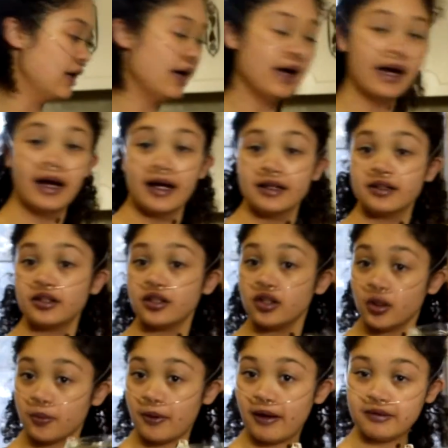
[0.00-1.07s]
And
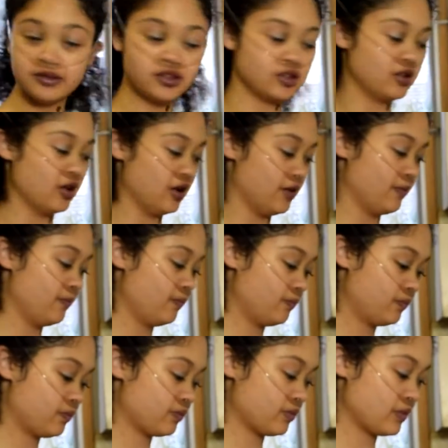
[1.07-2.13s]
your brown sugar.
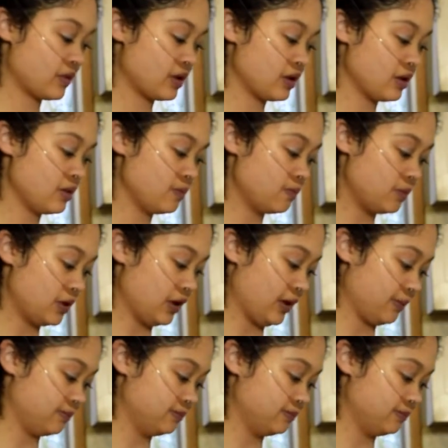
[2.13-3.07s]
Plop.